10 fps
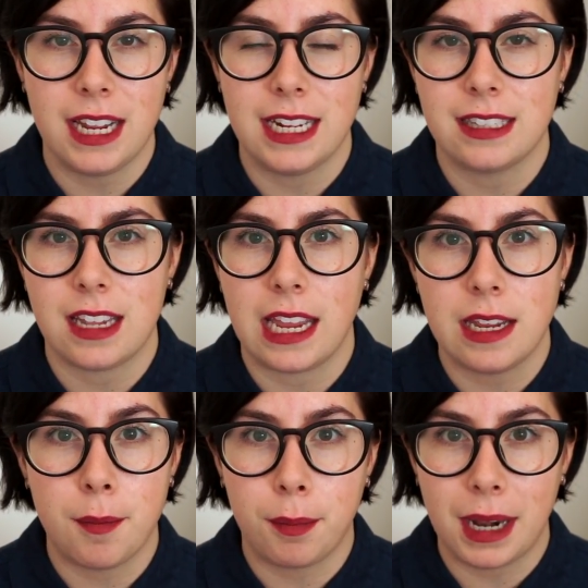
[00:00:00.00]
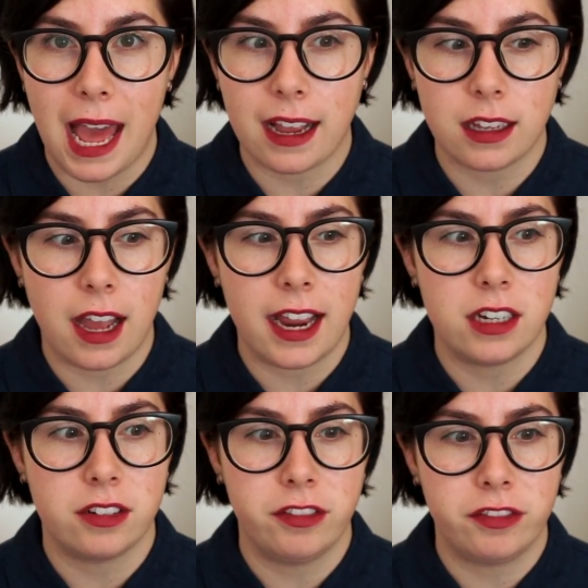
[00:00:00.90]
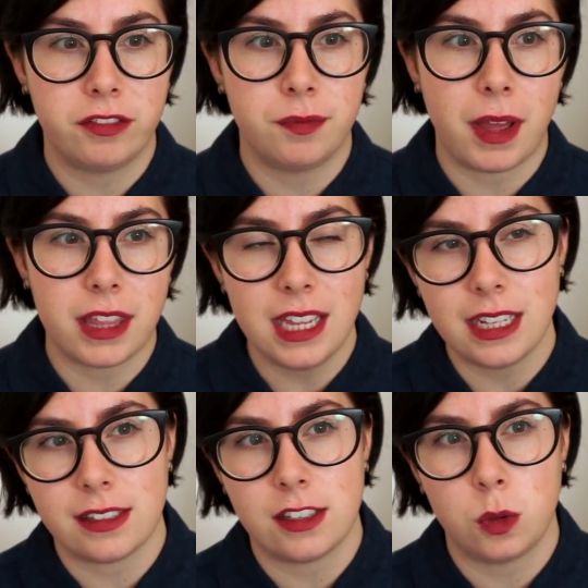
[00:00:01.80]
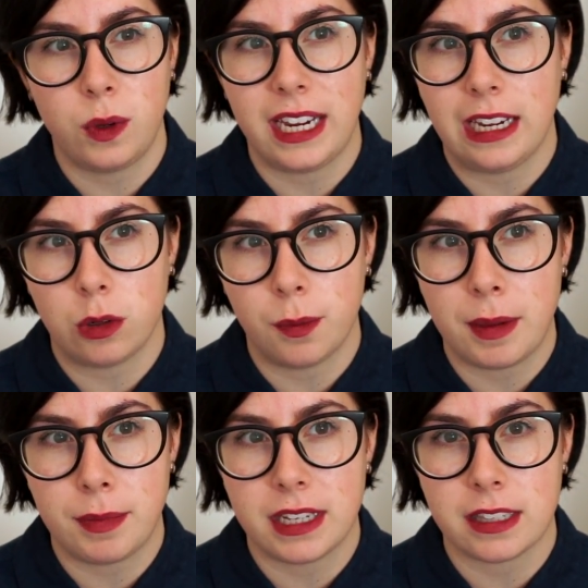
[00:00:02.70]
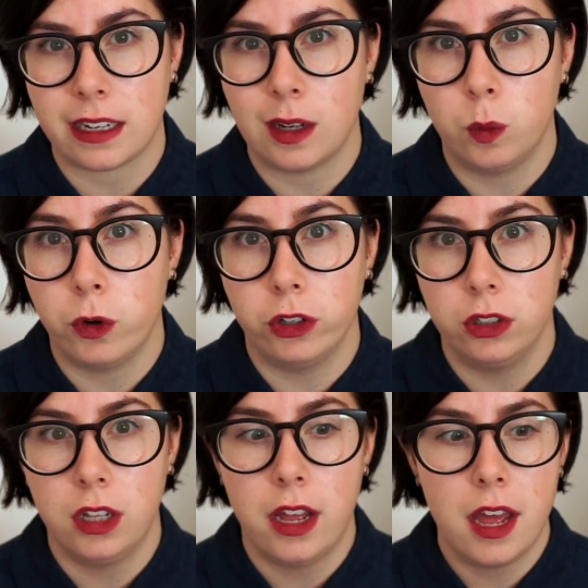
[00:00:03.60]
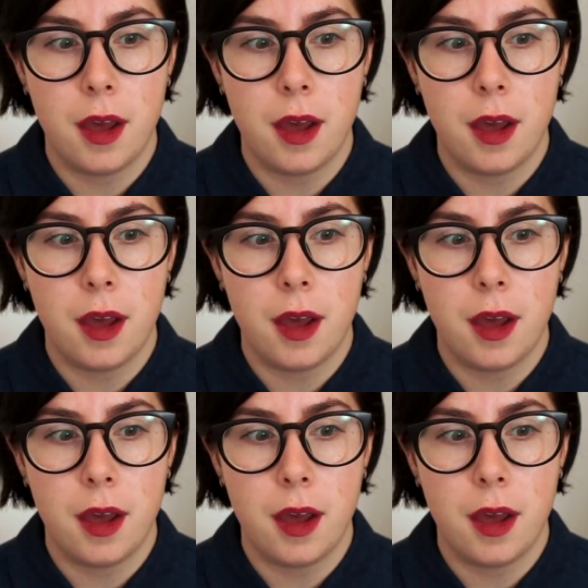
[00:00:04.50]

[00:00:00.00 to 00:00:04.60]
It's a black kind of, I think it's a tweed or maybe it's like a wool,